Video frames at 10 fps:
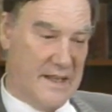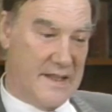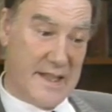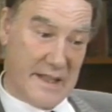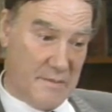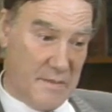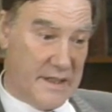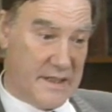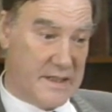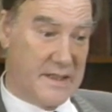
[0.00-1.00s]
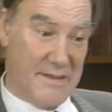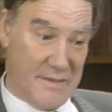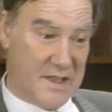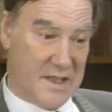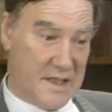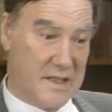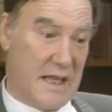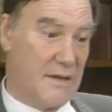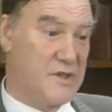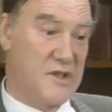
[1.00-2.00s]
In the second place, it demonstrates
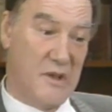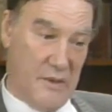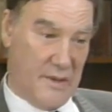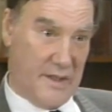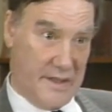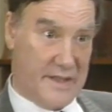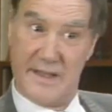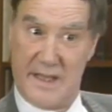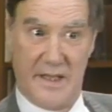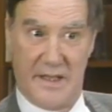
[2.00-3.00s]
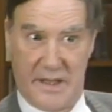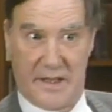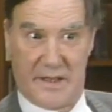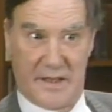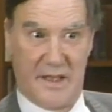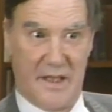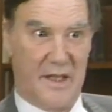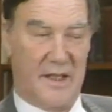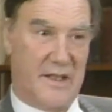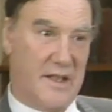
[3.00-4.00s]
how slowly these ideas
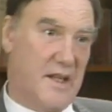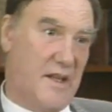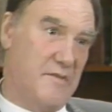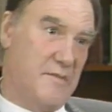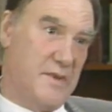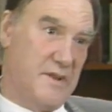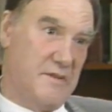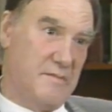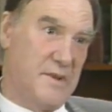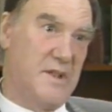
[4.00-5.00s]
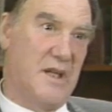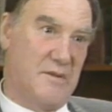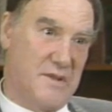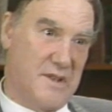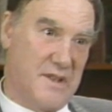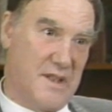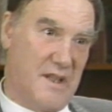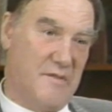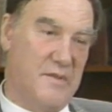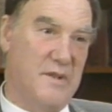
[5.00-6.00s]
that have been pronounced,
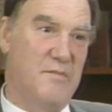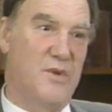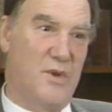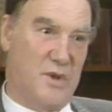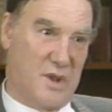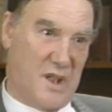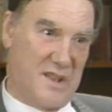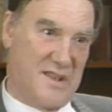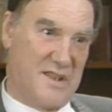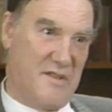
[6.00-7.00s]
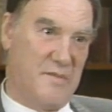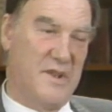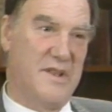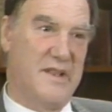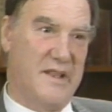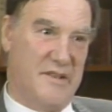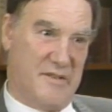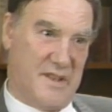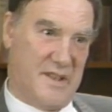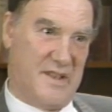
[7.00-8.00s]
have been broadcast, have been
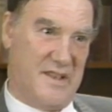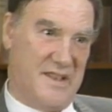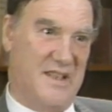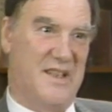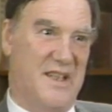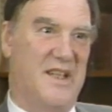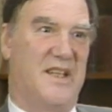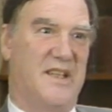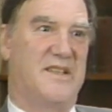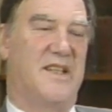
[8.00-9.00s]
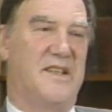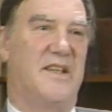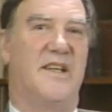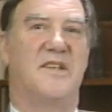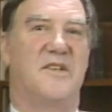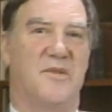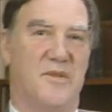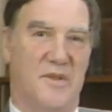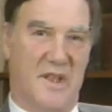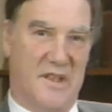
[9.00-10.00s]
delivered. He sent a letter to
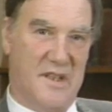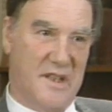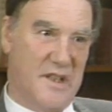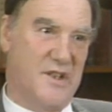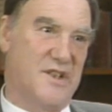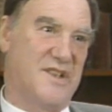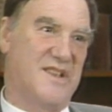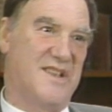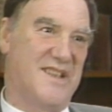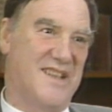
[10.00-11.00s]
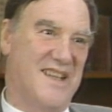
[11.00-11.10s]
the United Nations